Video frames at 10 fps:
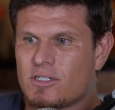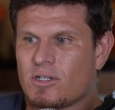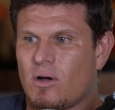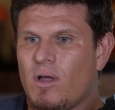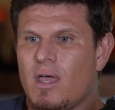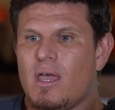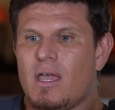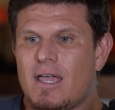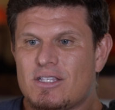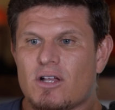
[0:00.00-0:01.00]
So
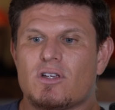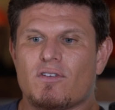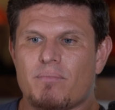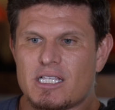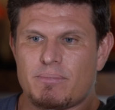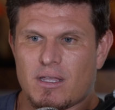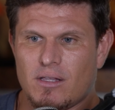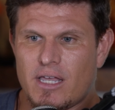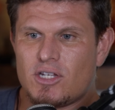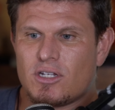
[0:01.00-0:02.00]
it's all driven by
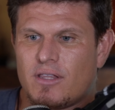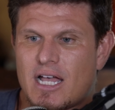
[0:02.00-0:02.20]
speculation.